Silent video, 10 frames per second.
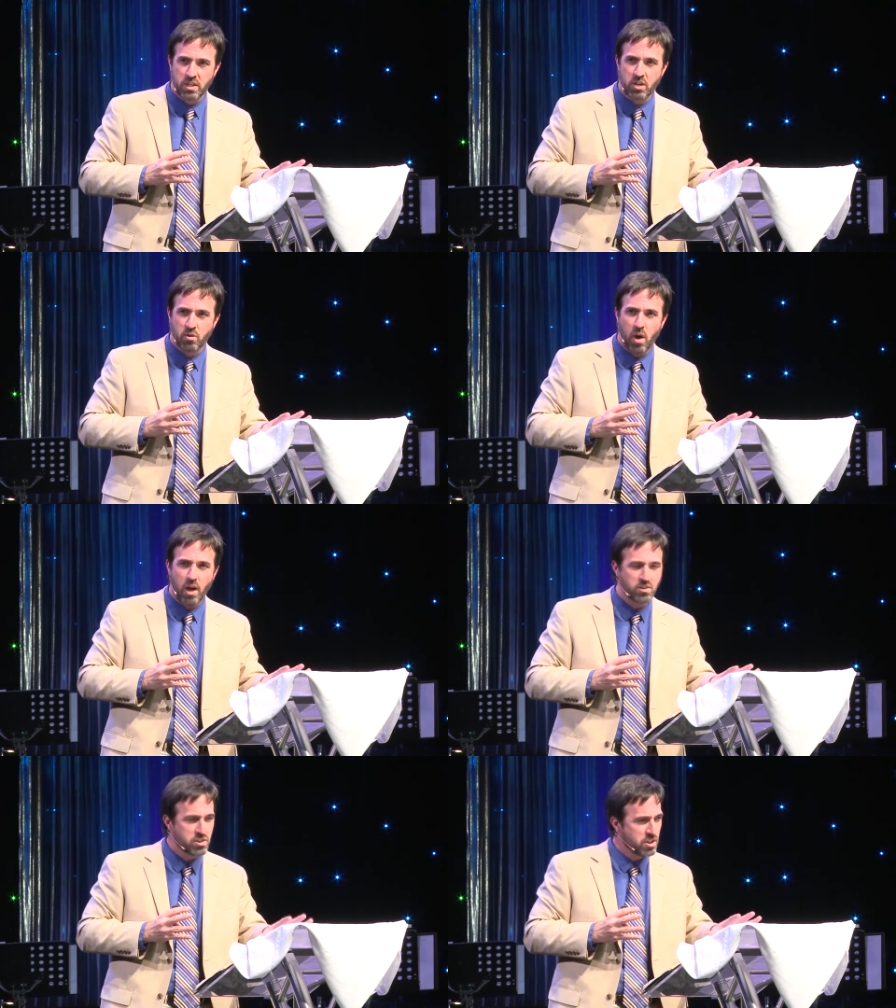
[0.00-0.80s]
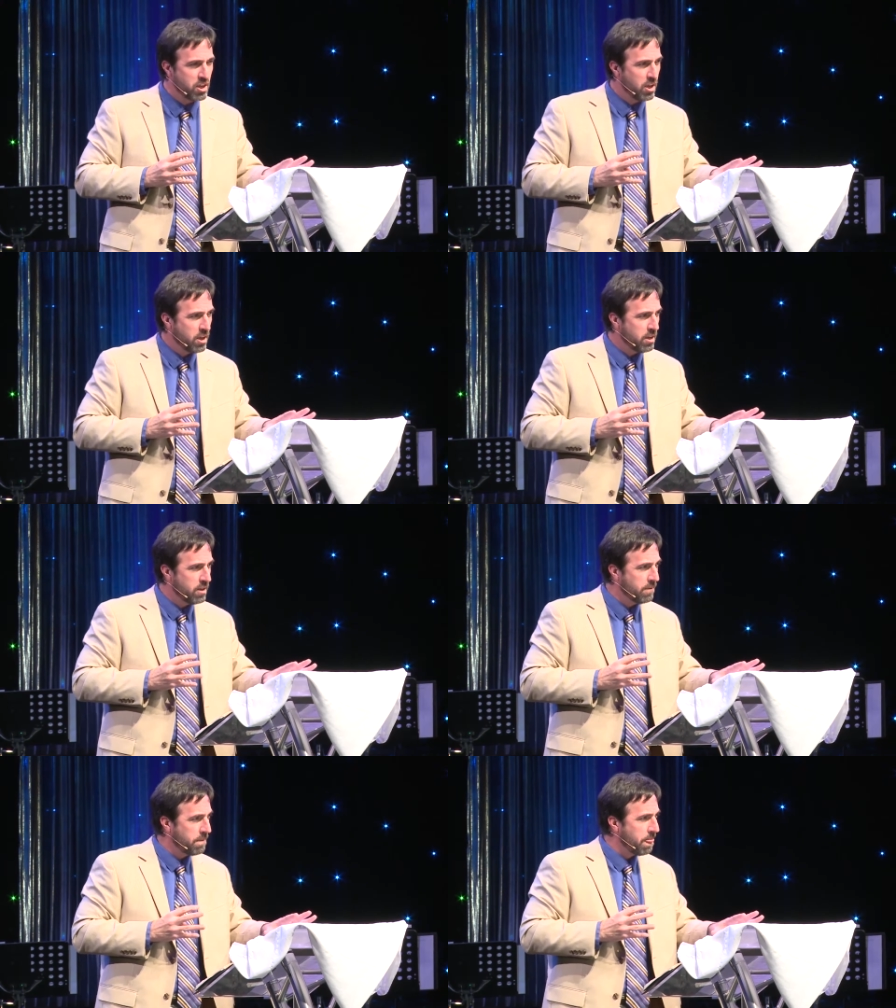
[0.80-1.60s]
the cross,
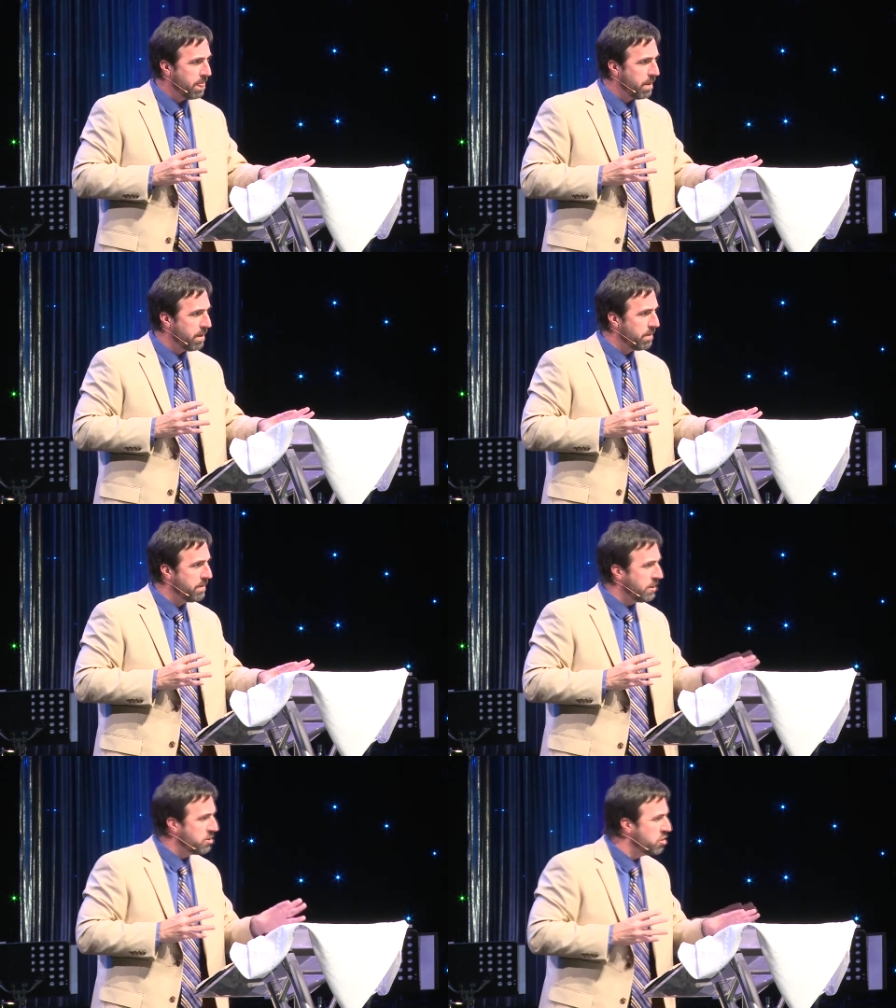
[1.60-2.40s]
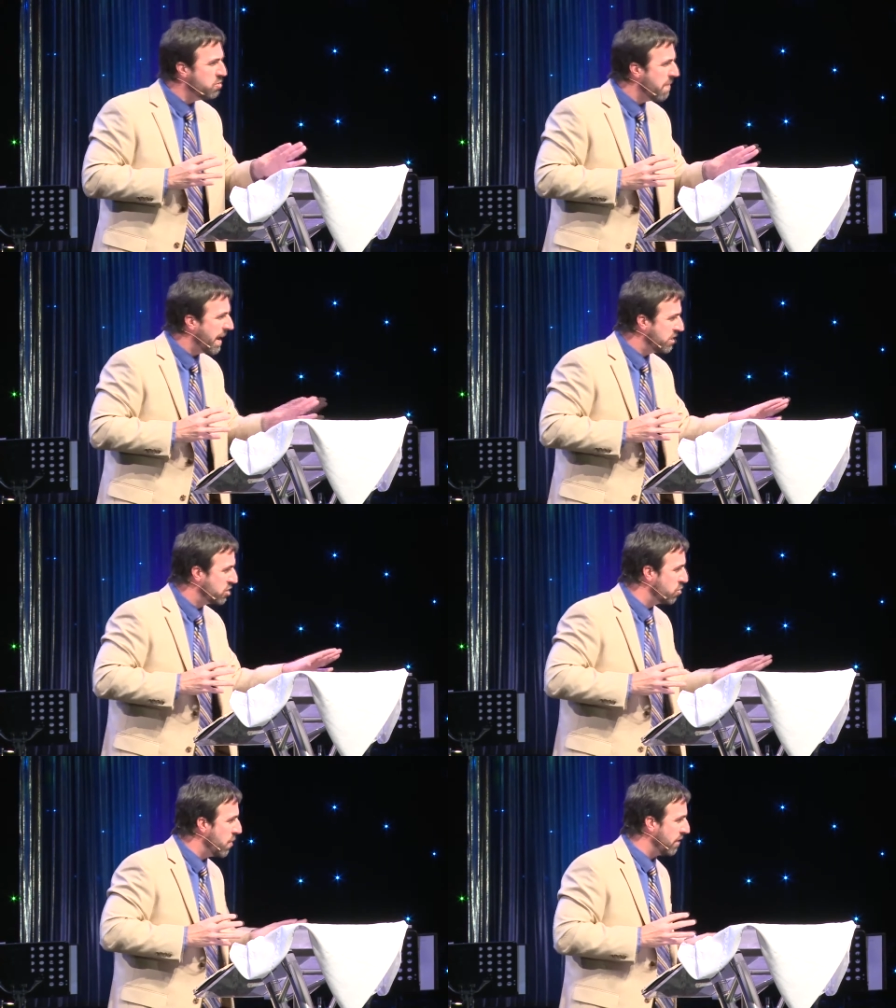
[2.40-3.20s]
then you might
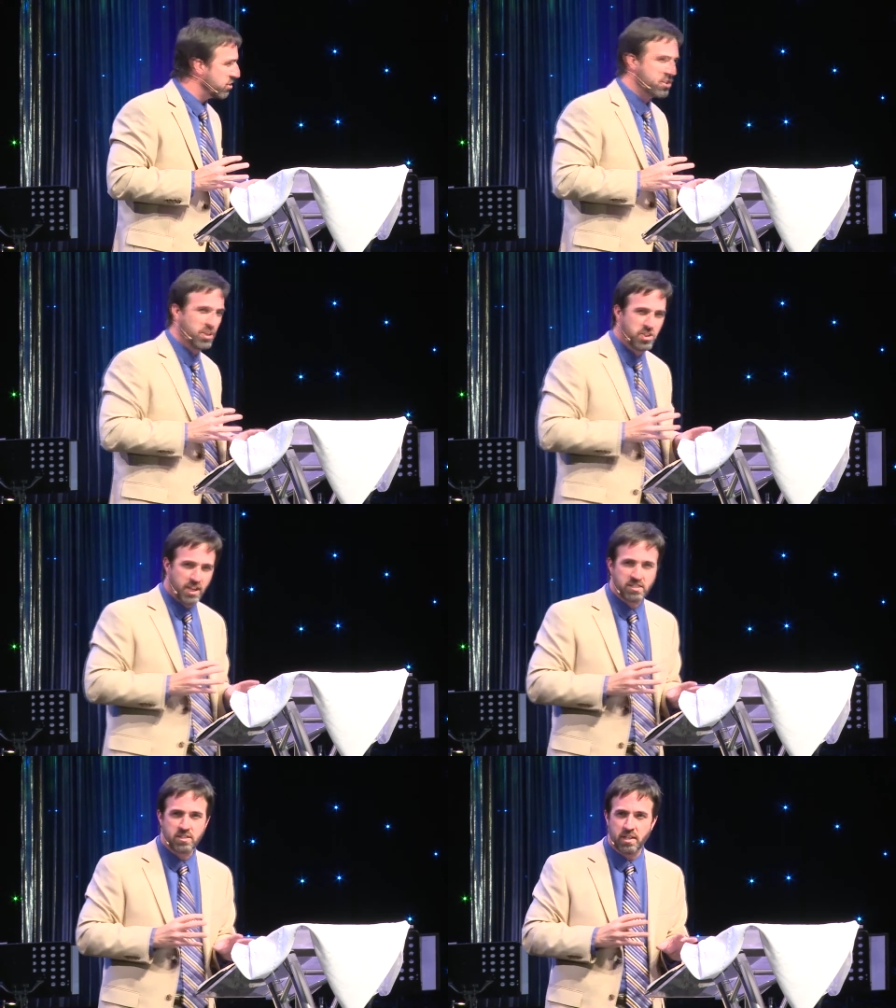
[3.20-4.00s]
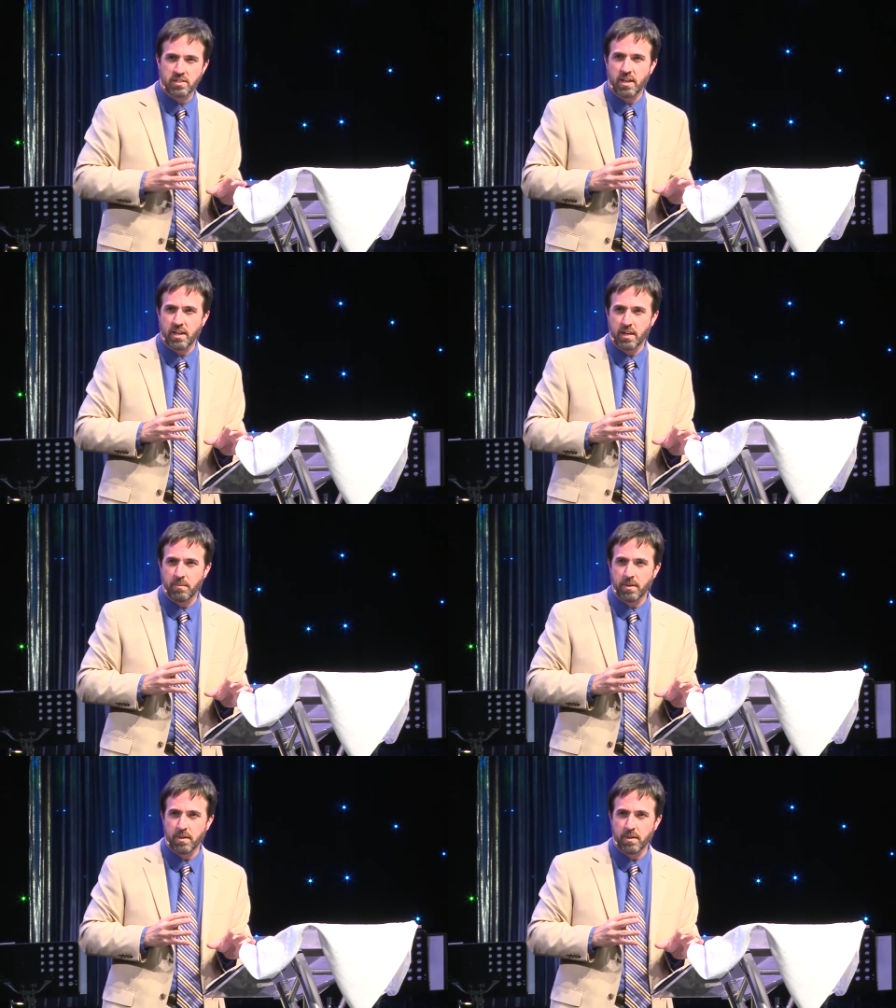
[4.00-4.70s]
as well suggest it to him.